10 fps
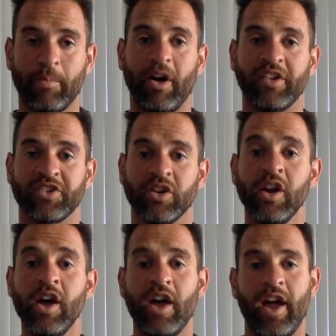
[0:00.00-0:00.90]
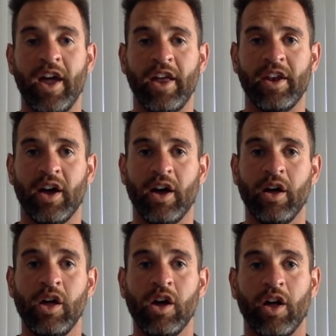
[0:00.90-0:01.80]
posture. And uh,
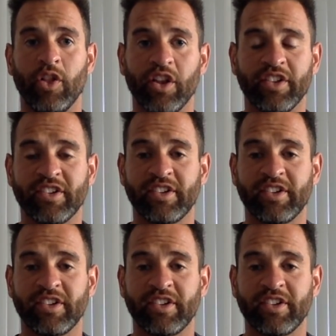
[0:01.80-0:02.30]
a little